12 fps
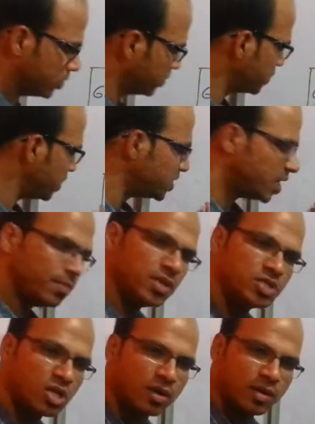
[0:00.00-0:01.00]
So 6 MB
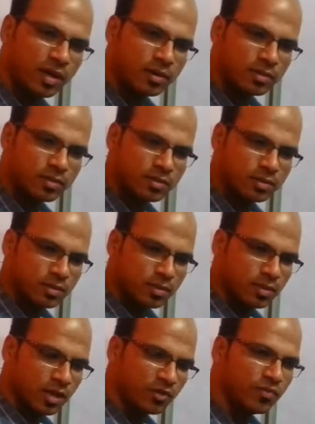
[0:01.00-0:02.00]
chunk, right?
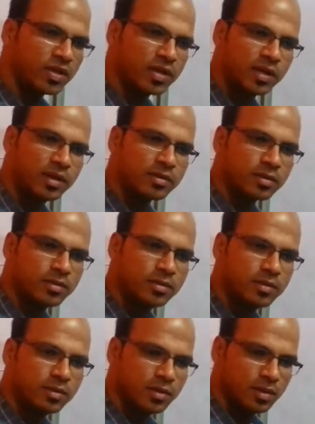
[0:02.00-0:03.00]
It will create
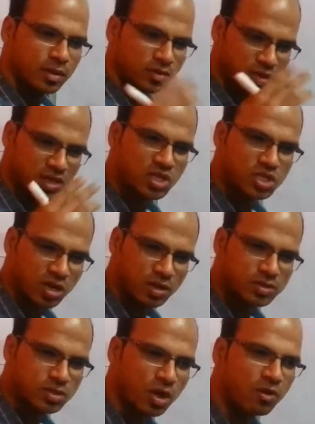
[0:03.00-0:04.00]
three
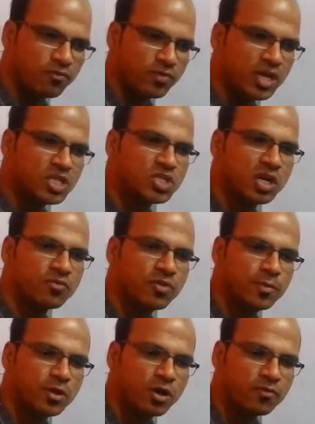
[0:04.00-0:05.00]
chunks of each chunk
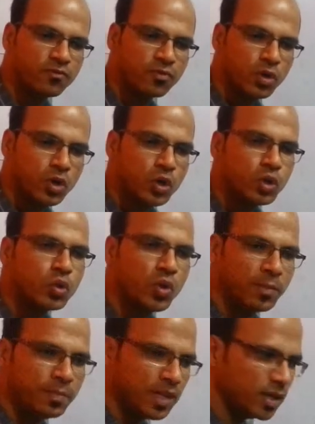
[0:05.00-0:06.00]
will be of 2
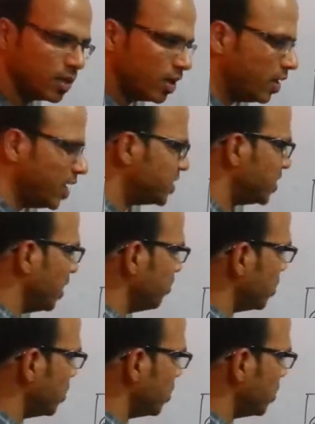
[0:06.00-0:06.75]
MB. Let's name